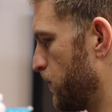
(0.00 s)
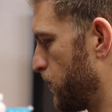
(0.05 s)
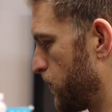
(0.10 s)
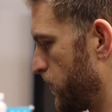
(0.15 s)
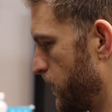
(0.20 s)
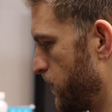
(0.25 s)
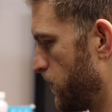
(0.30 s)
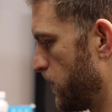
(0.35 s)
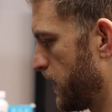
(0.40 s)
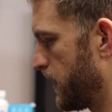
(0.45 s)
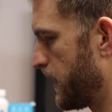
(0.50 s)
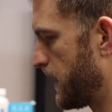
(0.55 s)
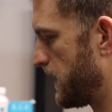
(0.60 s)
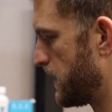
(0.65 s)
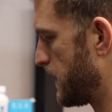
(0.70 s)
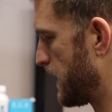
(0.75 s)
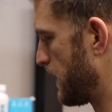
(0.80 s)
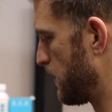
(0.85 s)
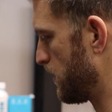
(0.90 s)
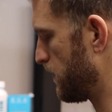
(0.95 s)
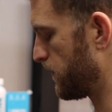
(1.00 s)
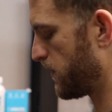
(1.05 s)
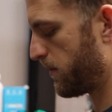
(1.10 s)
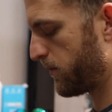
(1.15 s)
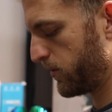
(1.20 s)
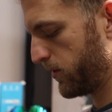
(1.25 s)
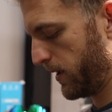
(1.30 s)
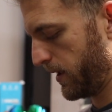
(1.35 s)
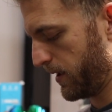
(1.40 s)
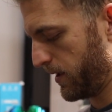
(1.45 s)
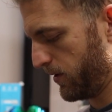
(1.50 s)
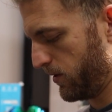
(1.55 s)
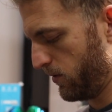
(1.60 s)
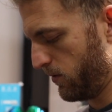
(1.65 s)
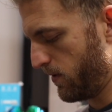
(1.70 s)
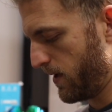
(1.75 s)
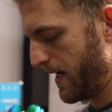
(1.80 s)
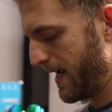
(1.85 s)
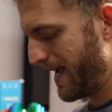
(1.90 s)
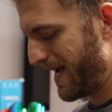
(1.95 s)
pre-workout. However, I'm only gonna
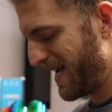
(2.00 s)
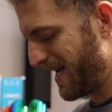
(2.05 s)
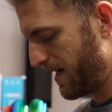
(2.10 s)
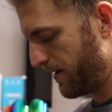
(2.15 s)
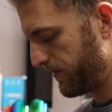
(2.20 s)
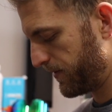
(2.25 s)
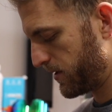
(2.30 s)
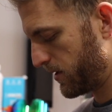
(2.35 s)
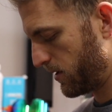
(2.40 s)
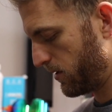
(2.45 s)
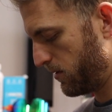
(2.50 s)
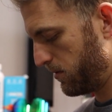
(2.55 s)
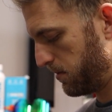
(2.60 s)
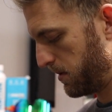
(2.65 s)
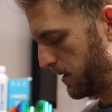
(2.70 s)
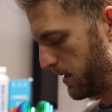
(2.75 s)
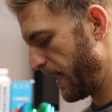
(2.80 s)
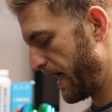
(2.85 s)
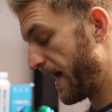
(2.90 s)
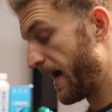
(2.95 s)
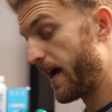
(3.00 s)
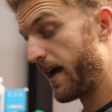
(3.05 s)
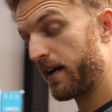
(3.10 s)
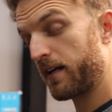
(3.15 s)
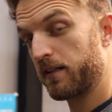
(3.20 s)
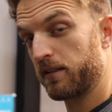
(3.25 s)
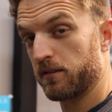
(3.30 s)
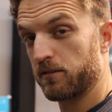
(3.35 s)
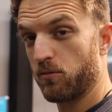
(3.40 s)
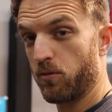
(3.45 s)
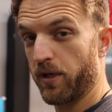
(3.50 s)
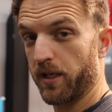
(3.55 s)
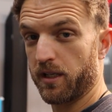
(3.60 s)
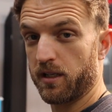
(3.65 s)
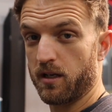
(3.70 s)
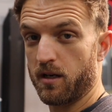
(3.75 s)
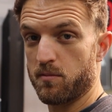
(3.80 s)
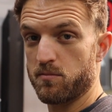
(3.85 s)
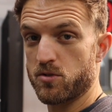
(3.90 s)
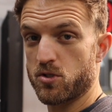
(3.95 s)
do half a scoop. Hack when it
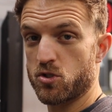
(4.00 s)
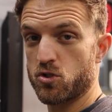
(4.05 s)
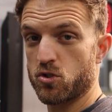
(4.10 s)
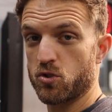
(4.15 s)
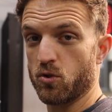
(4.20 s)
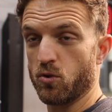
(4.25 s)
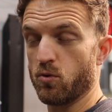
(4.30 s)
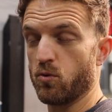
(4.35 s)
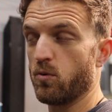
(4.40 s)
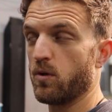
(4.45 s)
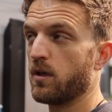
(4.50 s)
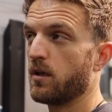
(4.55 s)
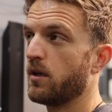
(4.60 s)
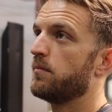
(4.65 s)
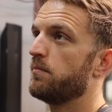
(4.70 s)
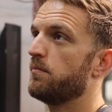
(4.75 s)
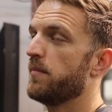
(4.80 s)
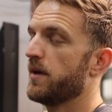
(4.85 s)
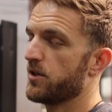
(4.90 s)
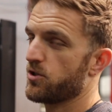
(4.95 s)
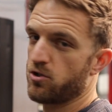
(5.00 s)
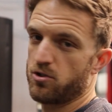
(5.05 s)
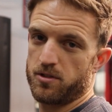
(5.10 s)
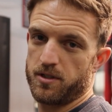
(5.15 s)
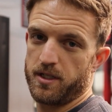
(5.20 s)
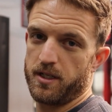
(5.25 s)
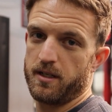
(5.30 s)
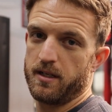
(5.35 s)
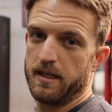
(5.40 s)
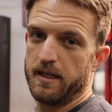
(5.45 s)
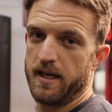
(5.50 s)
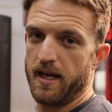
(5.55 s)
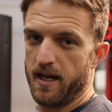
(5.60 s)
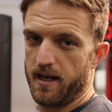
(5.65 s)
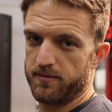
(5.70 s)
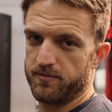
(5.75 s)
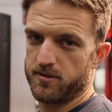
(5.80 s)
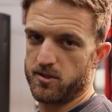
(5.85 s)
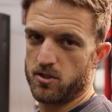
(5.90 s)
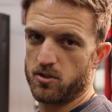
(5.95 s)
comes to measuring
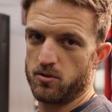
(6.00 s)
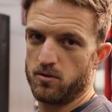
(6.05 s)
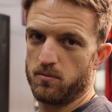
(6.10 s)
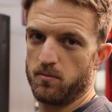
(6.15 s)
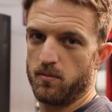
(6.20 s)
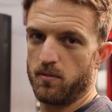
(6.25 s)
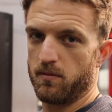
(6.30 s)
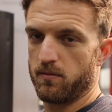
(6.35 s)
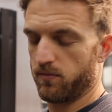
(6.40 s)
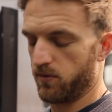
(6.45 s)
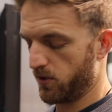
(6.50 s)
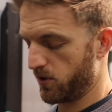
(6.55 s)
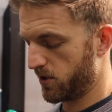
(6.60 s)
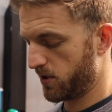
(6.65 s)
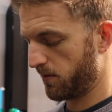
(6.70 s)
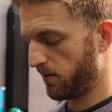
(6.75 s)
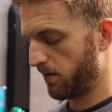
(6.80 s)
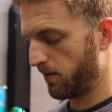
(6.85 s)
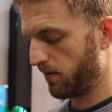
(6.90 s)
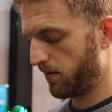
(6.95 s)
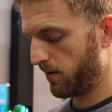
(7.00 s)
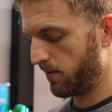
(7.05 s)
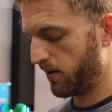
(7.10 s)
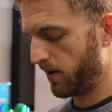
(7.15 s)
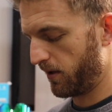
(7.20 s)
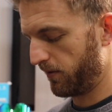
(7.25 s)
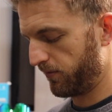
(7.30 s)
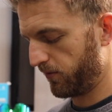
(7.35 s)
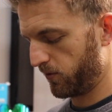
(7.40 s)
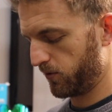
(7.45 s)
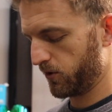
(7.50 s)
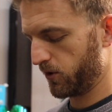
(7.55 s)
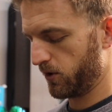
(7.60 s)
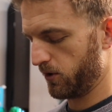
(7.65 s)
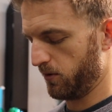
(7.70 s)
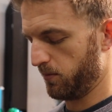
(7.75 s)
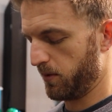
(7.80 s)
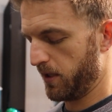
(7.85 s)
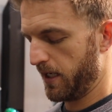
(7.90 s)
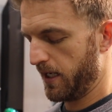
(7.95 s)
half a scoop versus a full
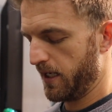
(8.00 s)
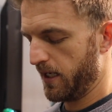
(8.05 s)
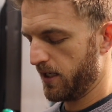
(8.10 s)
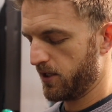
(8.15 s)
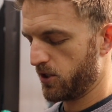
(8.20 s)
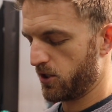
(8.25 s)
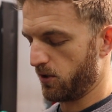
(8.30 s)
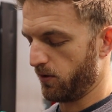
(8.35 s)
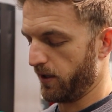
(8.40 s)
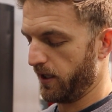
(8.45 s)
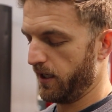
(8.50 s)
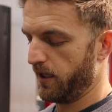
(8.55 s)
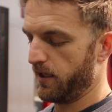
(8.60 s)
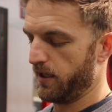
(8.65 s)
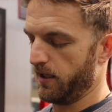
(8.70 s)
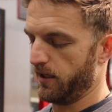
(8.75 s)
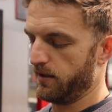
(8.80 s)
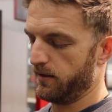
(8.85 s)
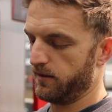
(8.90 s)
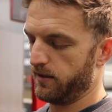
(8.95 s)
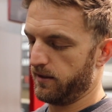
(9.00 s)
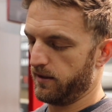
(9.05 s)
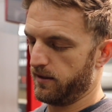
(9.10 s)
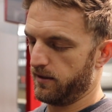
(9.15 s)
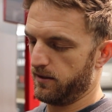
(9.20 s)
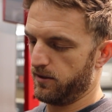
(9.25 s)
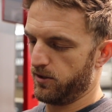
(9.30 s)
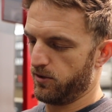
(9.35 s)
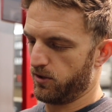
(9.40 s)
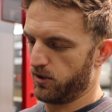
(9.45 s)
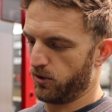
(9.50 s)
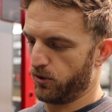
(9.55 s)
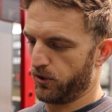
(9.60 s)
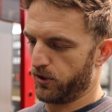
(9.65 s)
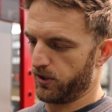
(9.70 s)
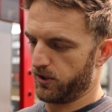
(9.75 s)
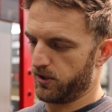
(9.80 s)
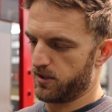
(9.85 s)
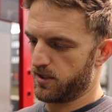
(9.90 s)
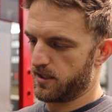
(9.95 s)
scoop. So in it, you could
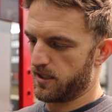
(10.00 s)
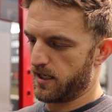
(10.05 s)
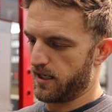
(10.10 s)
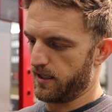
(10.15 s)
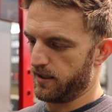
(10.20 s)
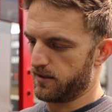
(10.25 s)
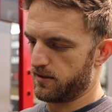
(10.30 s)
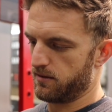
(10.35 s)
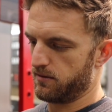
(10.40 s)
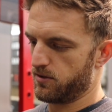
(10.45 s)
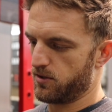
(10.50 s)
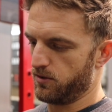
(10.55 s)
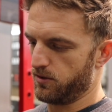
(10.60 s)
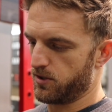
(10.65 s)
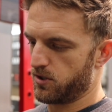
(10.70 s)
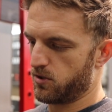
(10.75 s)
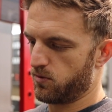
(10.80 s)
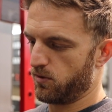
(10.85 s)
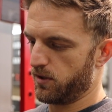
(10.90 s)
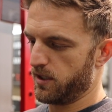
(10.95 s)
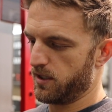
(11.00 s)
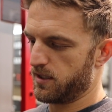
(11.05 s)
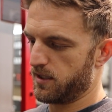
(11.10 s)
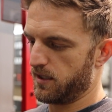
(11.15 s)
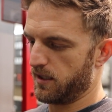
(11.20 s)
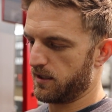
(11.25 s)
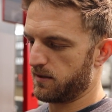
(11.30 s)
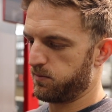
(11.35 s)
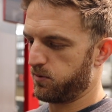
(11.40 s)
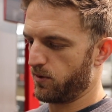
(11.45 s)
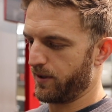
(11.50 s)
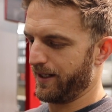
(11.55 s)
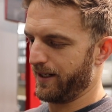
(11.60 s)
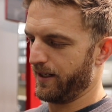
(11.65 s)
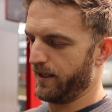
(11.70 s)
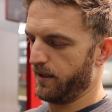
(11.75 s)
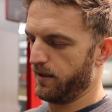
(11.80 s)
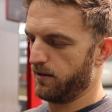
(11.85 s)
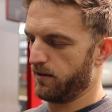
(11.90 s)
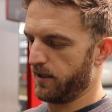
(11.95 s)
look at the size. So it's
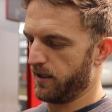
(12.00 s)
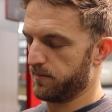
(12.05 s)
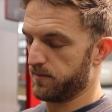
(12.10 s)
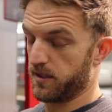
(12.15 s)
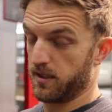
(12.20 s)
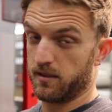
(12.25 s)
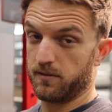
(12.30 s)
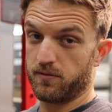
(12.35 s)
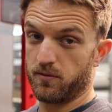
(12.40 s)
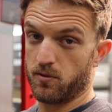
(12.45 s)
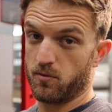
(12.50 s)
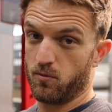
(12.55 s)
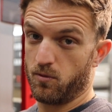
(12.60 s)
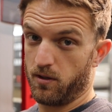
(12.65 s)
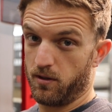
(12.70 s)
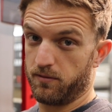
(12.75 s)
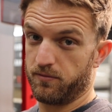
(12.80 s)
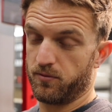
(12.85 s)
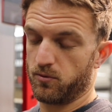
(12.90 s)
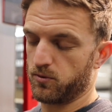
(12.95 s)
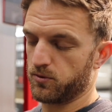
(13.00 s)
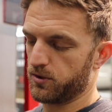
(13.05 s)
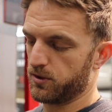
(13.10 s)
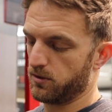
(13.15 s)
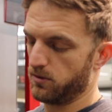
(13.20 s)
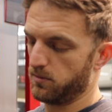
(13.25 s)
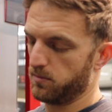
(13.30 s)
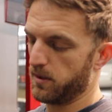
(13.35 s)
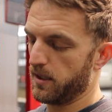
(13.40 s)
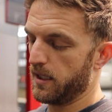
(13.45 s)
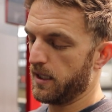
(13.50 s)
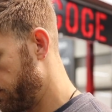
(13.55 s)
26.8 grams. That's for a full scoop.